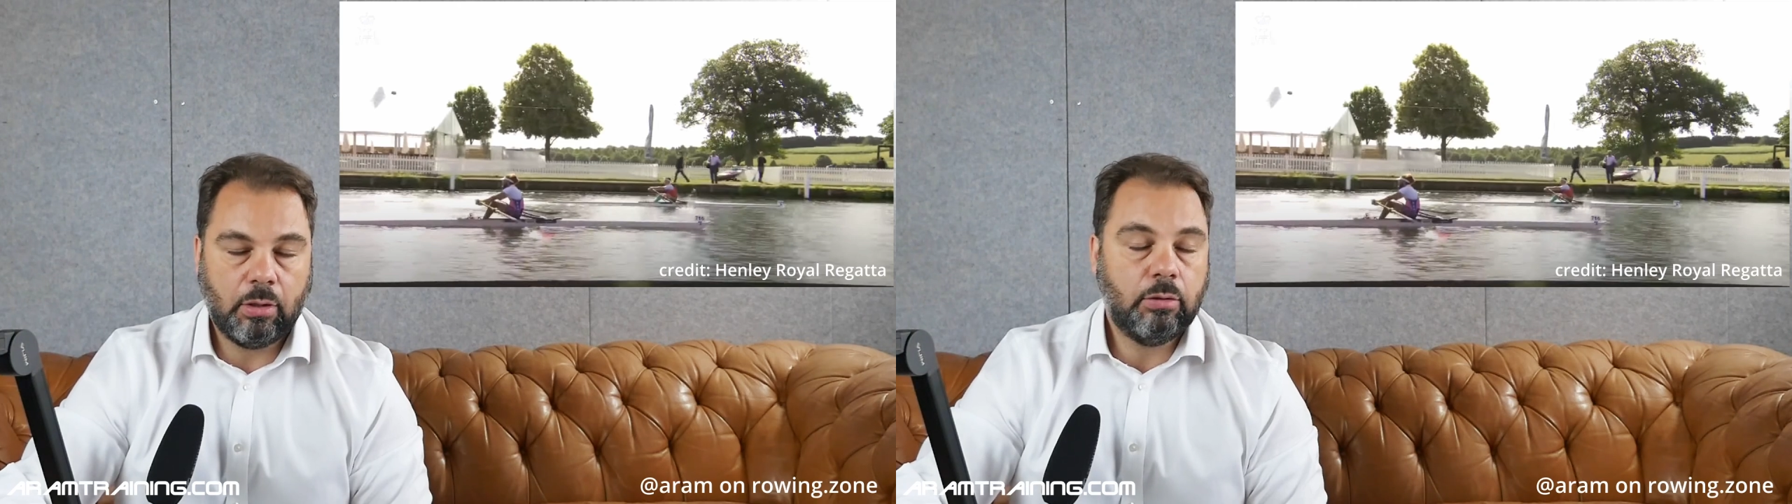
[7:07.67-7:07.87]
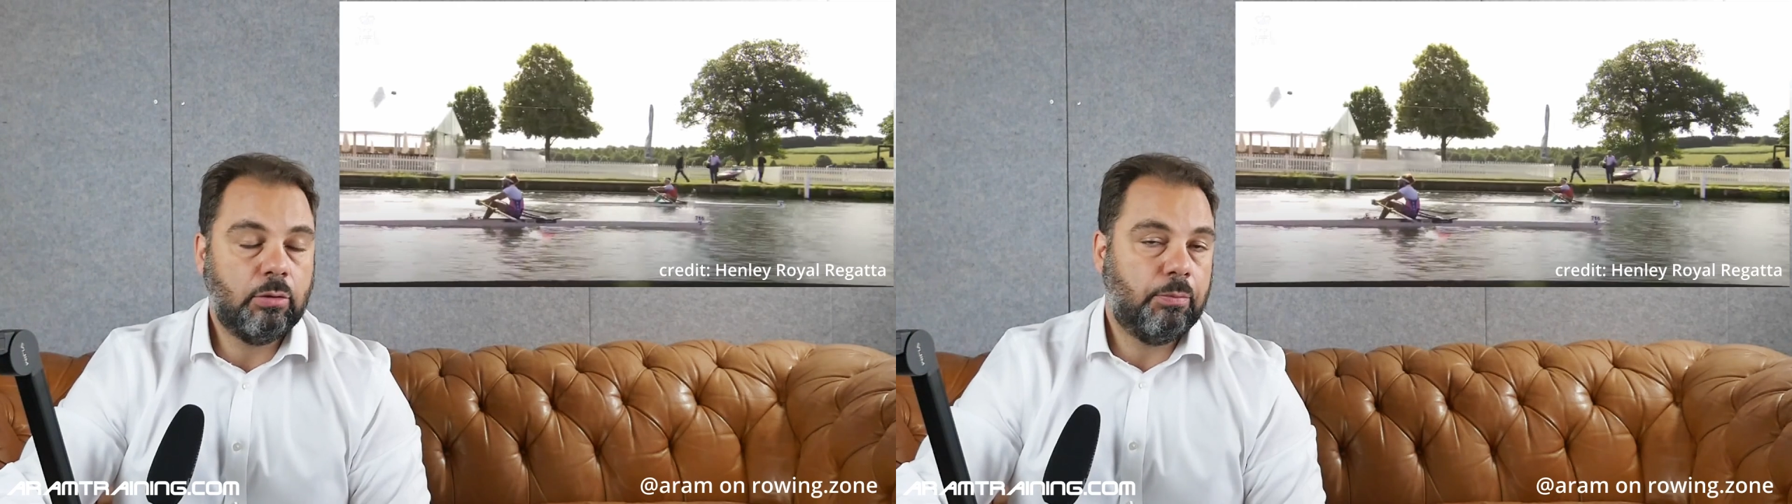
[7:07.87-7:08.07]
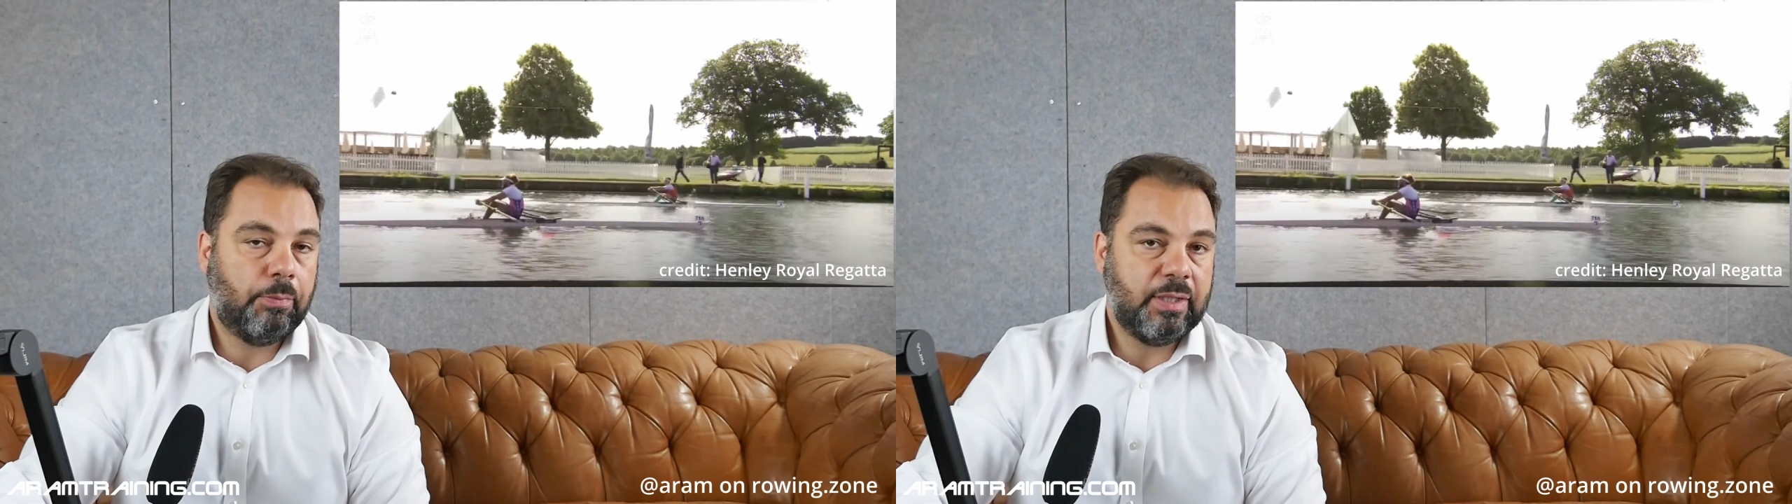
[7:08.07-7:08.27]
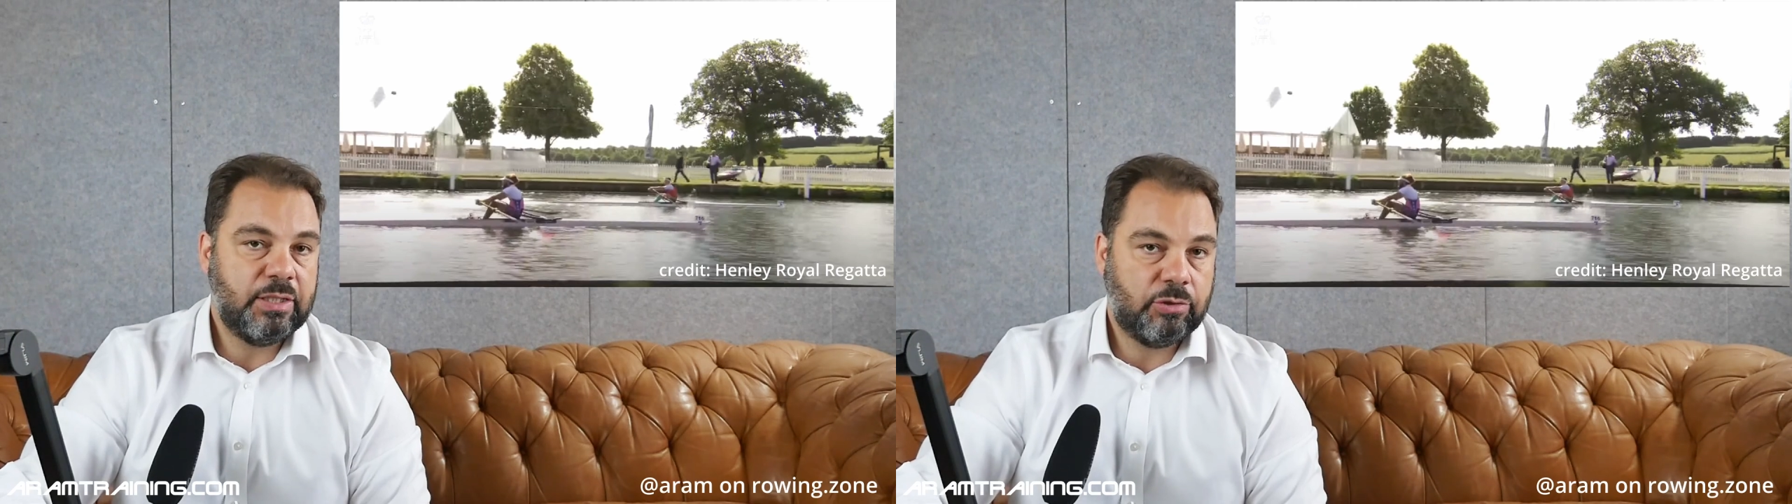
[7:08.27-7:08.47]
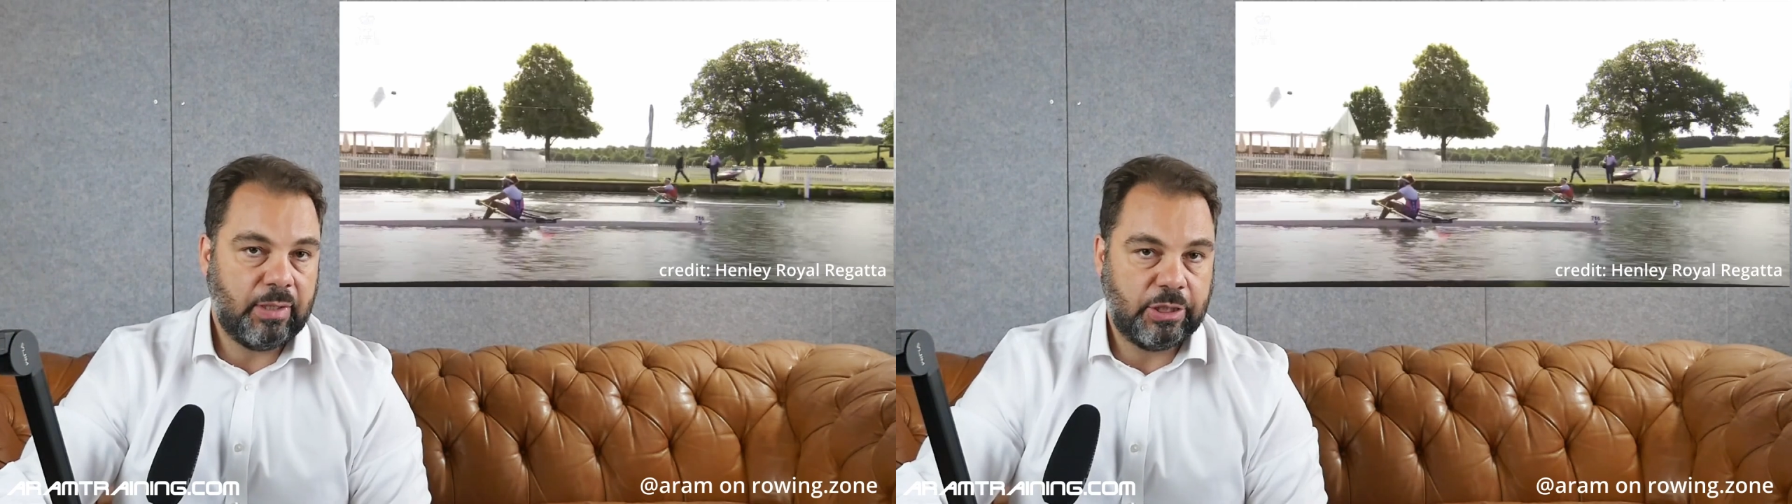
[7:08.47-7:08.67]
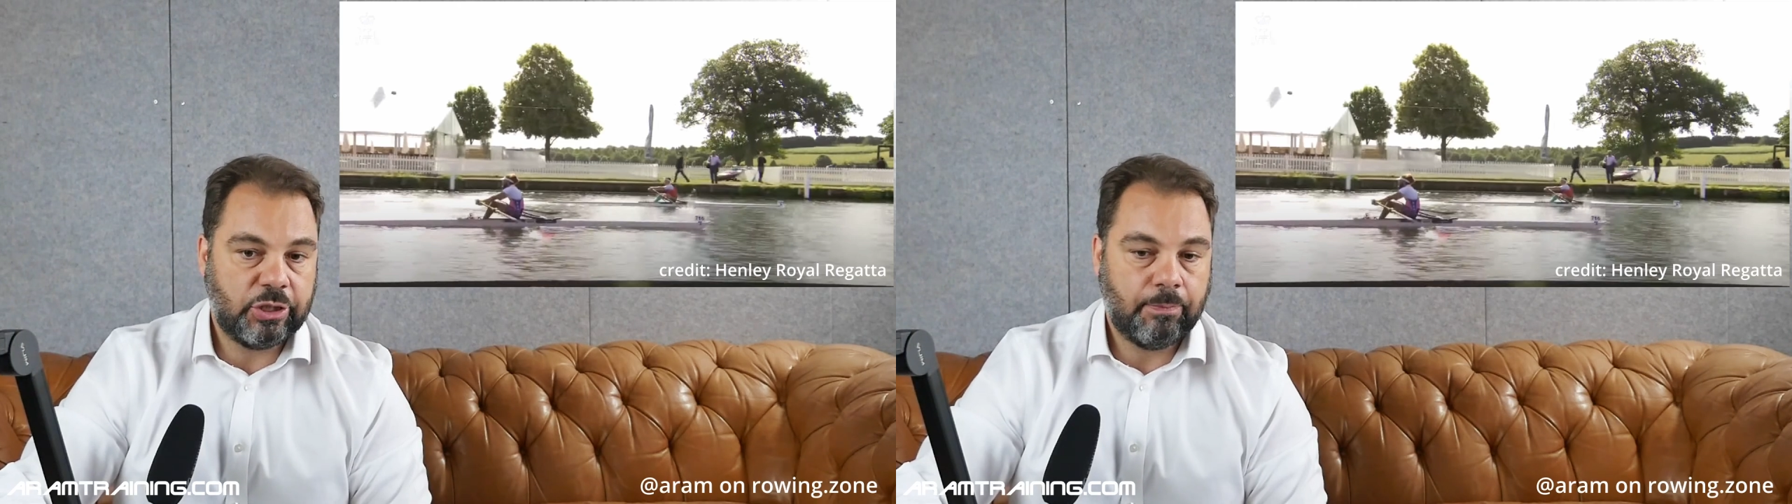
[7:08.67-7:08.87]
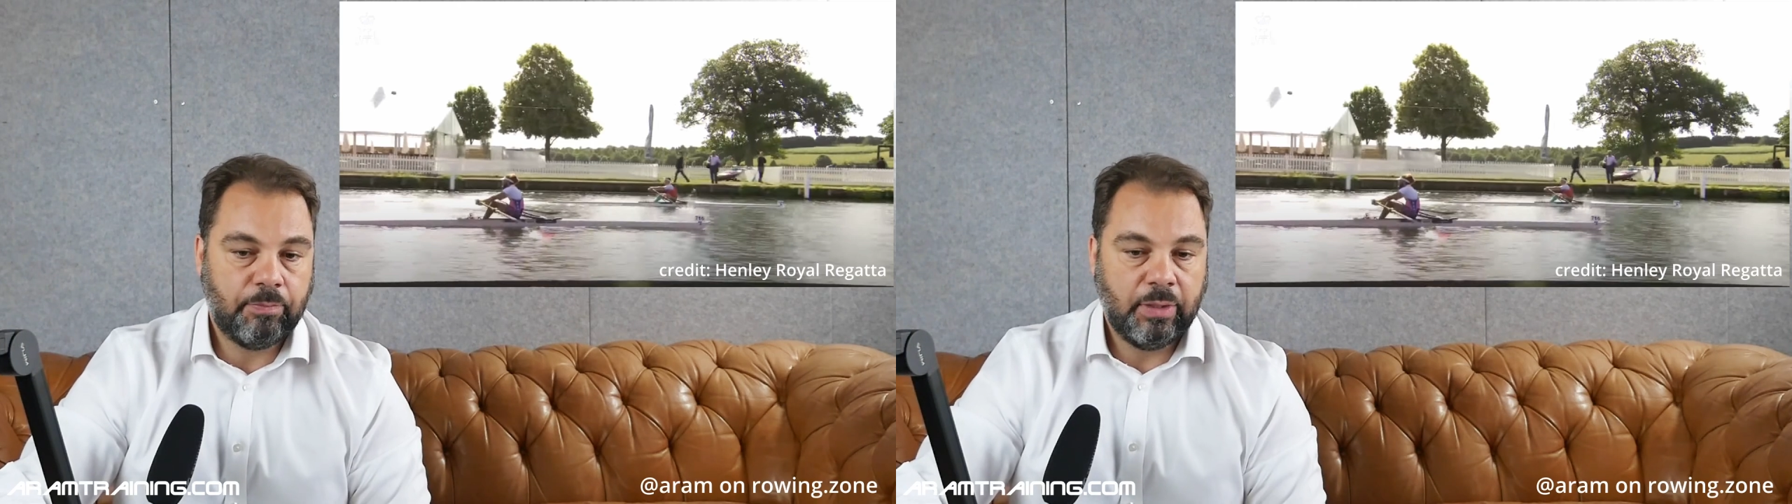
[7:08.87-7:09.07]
under a pre-stretch.